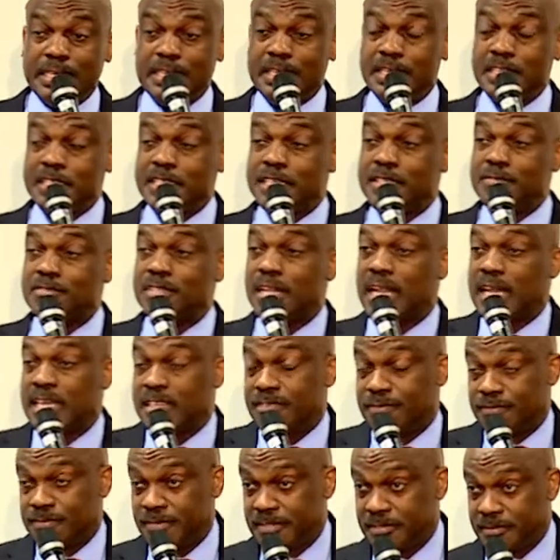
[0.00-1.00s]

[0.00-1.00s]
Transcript: It gives life.